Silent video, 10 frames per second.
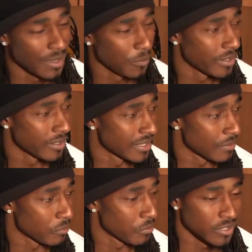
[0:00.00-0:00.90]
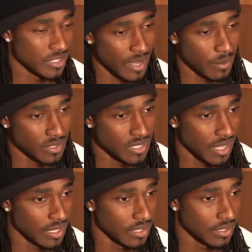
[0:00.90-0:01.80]
that well at that point in time and
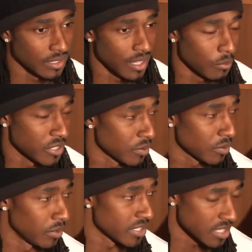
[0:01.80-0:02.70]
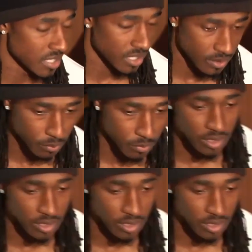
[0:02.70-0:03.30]
not getting that much publicity.